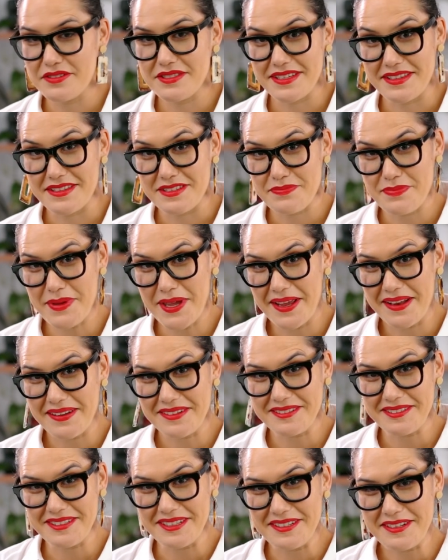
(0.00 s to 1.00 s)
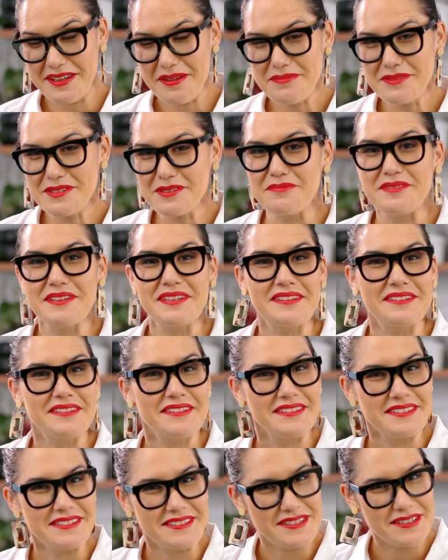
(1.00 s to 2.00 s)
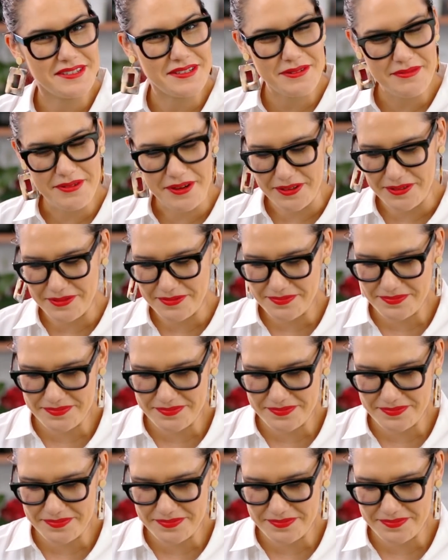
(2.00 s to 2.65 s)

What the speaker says: just get this pan cleaned up so we can continue on.